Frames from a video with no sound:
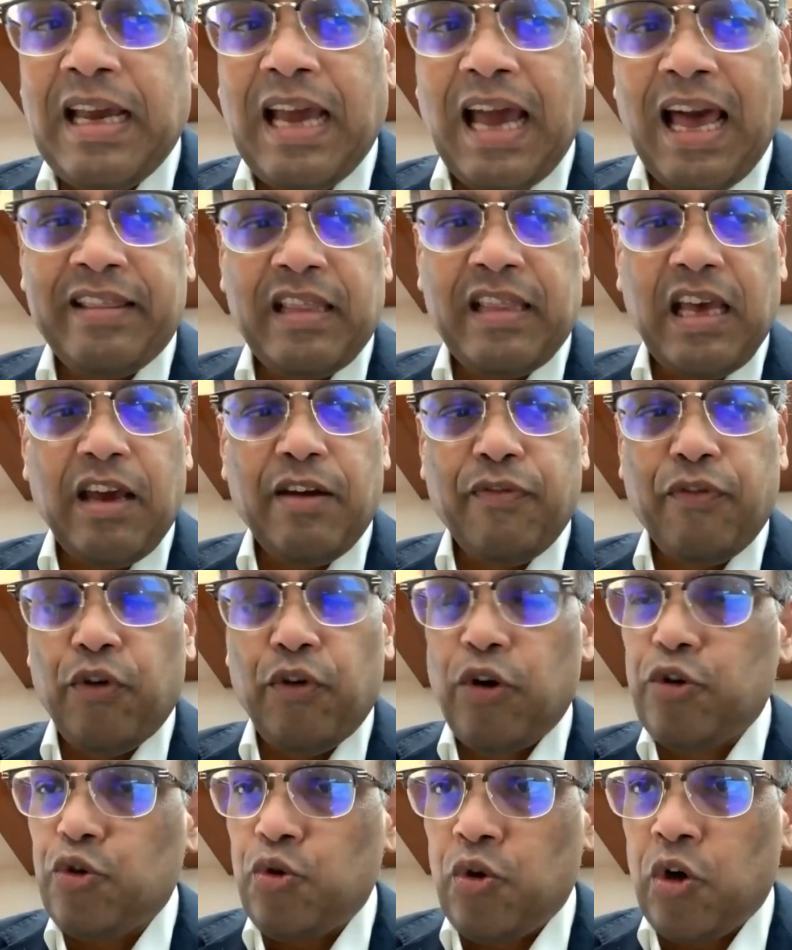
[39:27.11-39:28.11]
and
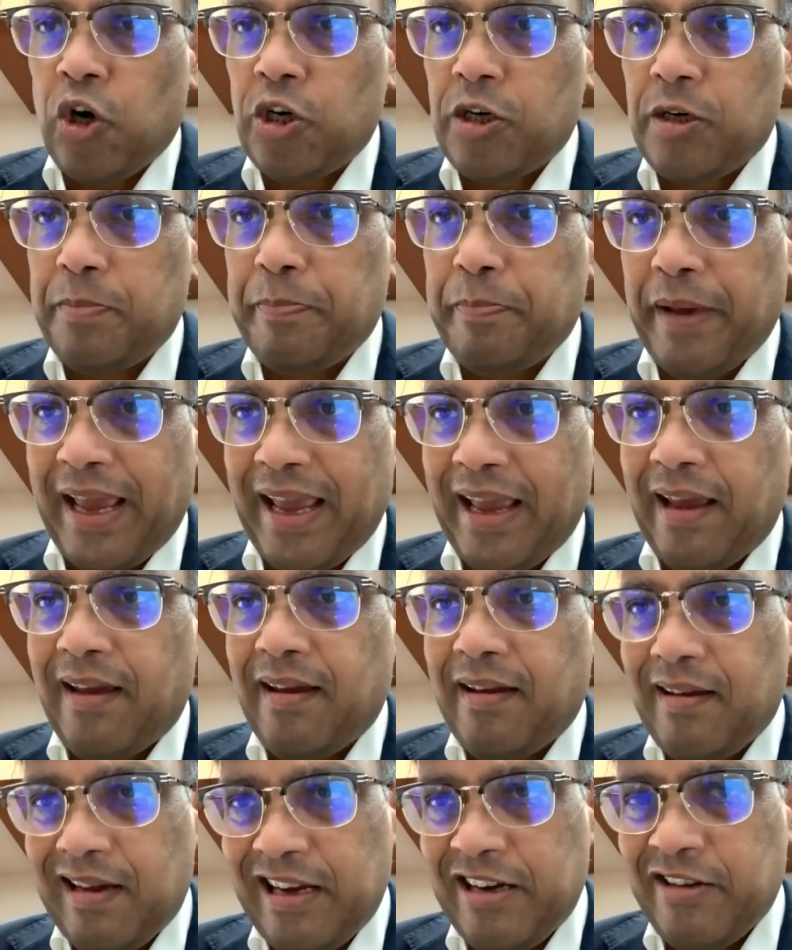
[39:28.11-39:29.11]
therefore do not
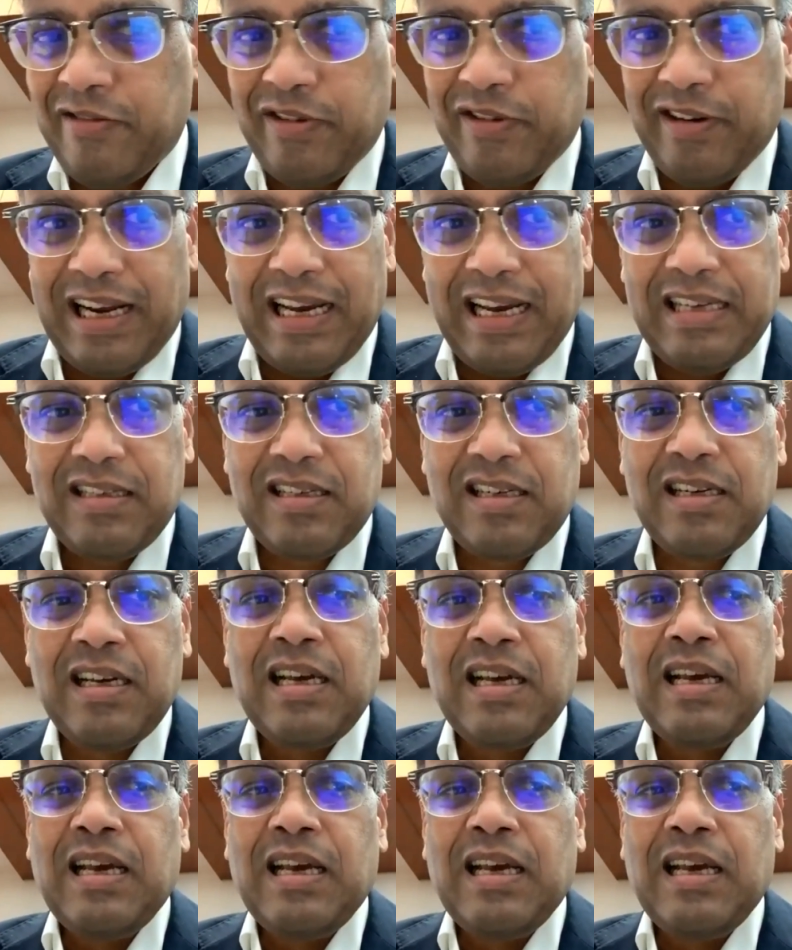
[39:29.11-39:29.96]
pay interest,